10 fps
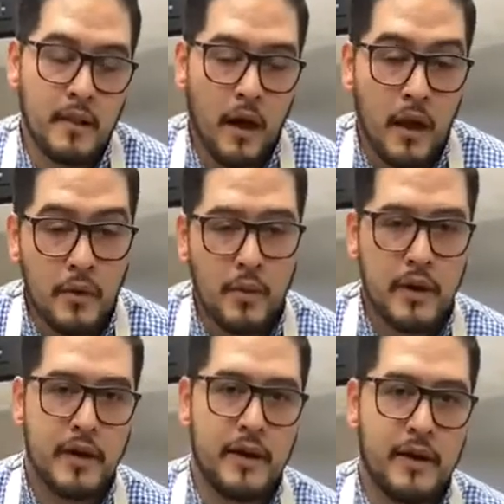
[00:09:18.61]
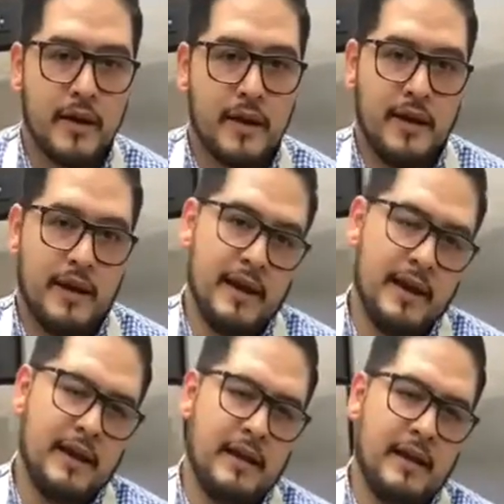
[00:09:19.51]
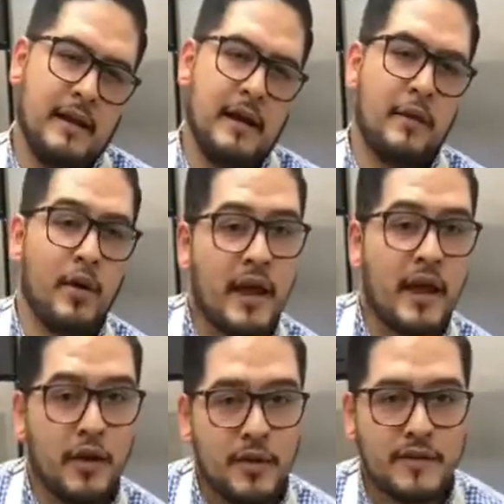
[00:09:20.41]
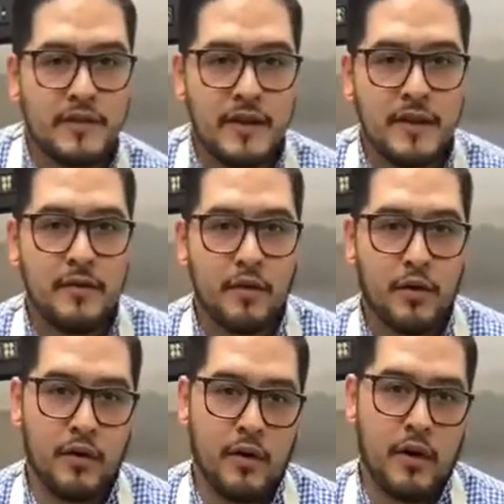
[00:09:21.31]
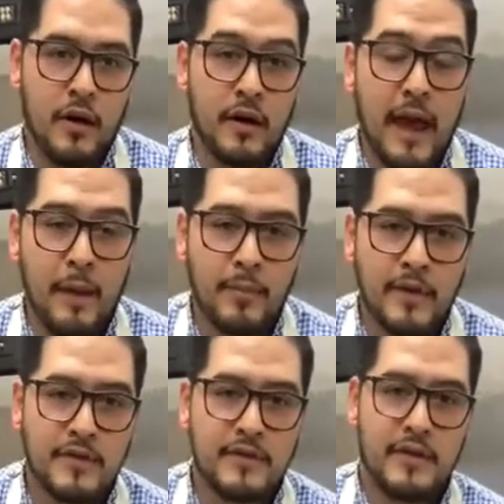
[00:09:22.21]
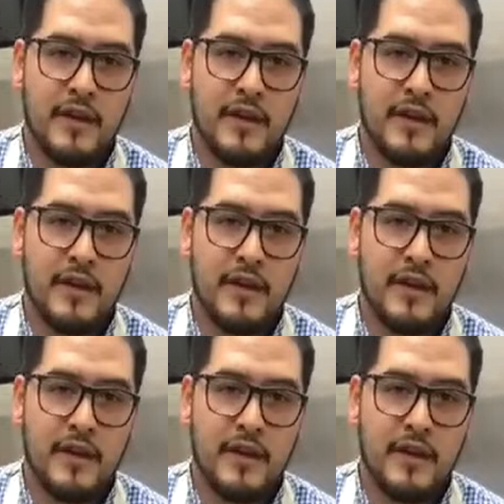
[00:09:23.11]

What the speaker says: Hollywood, and I worked at USC on campus.